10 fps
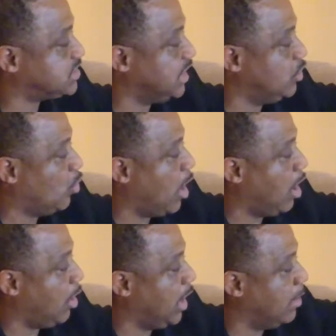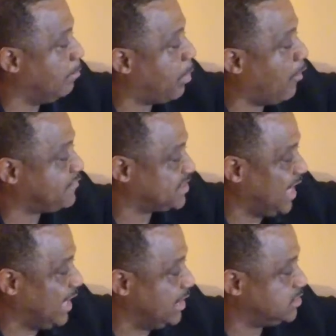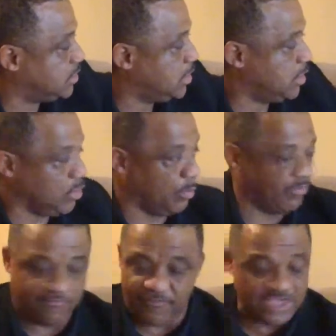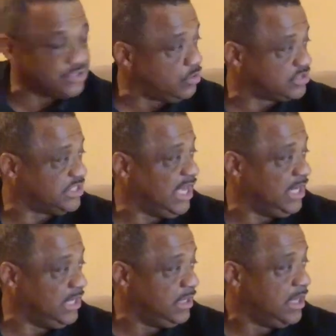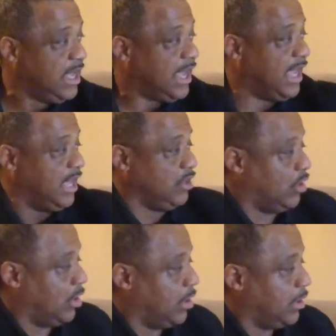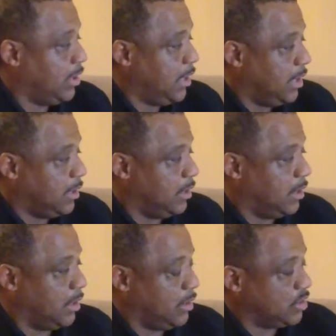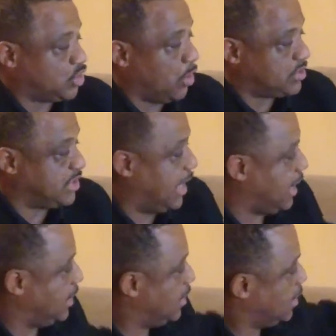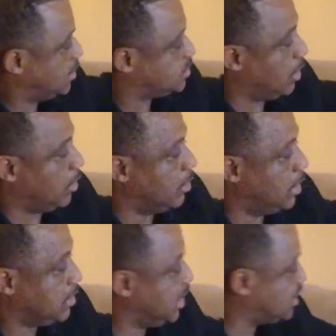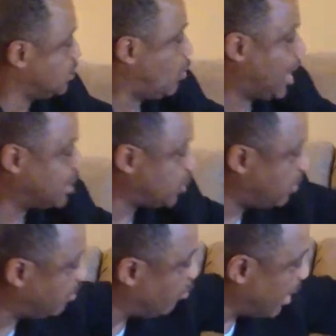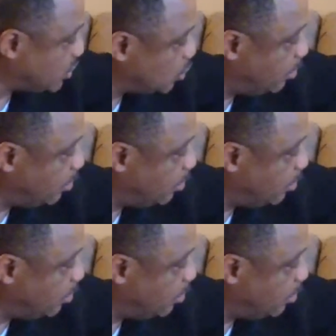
you all in both settings, your professional setting and your church setting. So this is what I showed him about you,